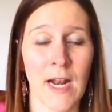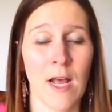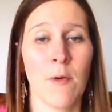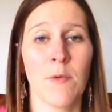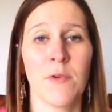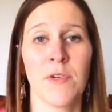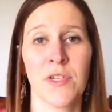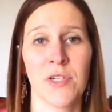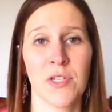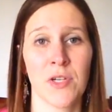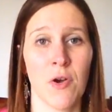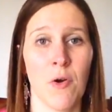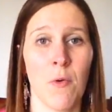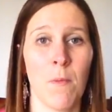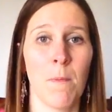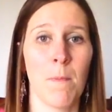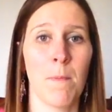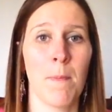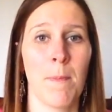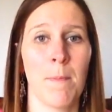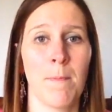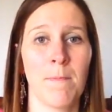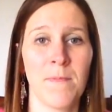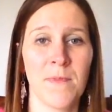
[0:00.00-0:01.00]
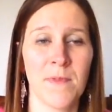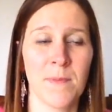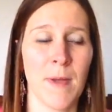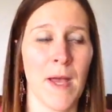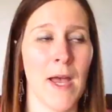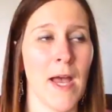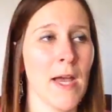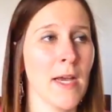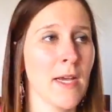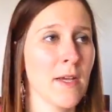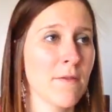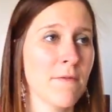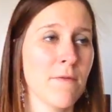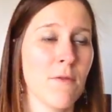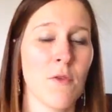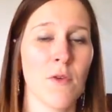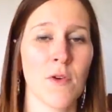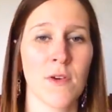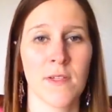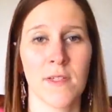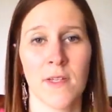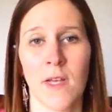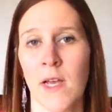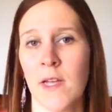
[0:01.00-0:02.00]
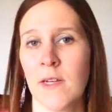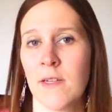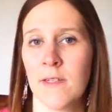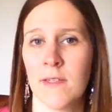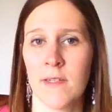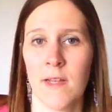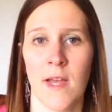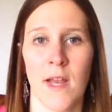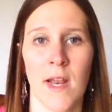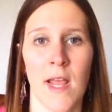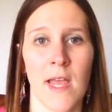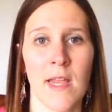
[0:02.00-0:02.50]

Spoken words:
I would just go back and forth, side to side,